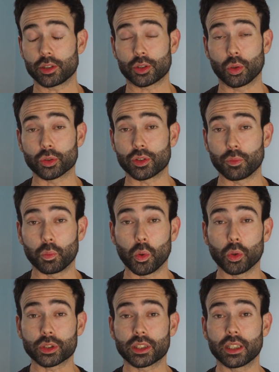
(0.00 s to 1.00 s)
source of
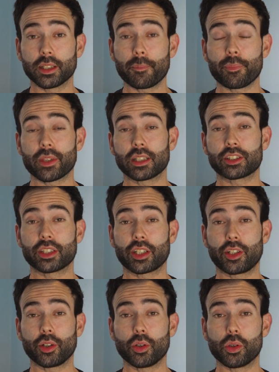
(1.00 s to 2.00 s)
water
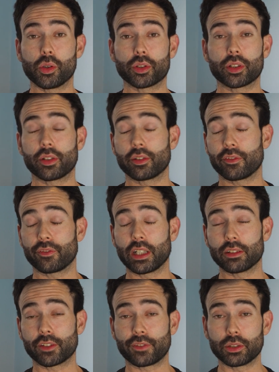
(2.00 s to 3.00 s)
secured,
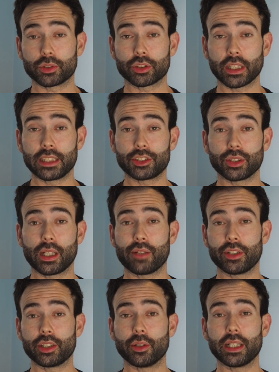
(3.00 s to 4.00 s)
various filtration,
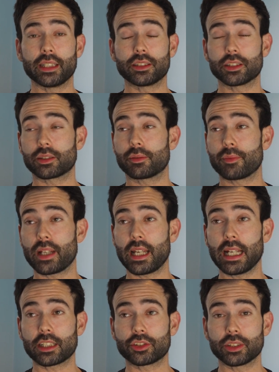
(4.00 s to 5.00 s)
however you do it, just
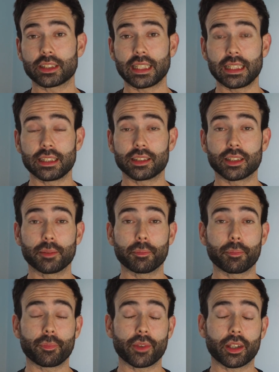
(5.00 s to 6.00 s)
extra tins
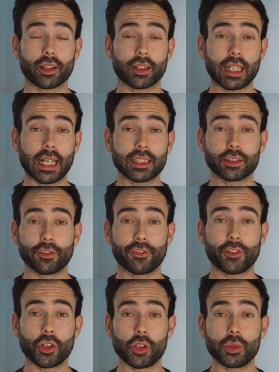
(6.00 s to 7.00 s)
and cans of
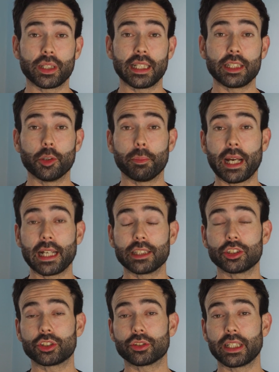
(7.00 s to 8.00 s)
food in your
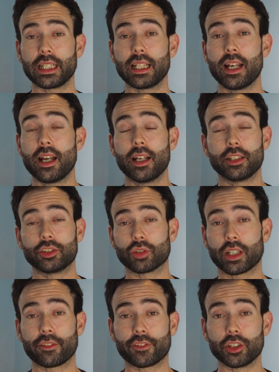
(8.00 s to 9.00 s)
pantry,
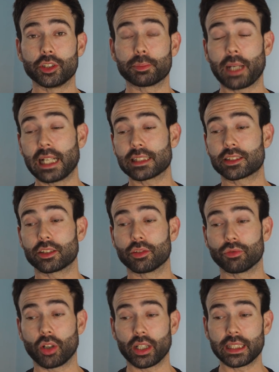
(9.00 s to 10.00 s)
dried foods,
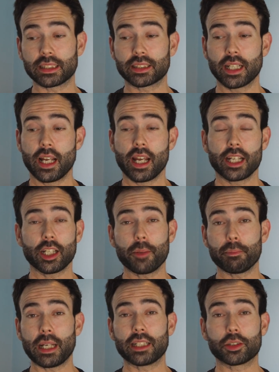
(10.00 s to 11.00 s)
pasta, rice,
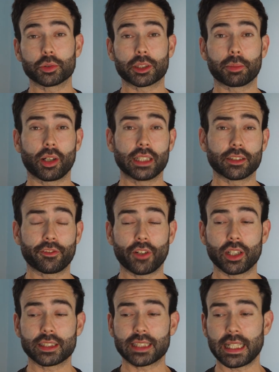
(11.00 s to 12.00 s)
medical supplies, a
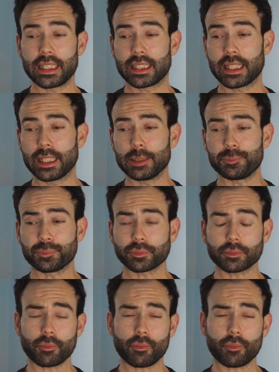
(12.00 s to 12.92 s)
first aid kit,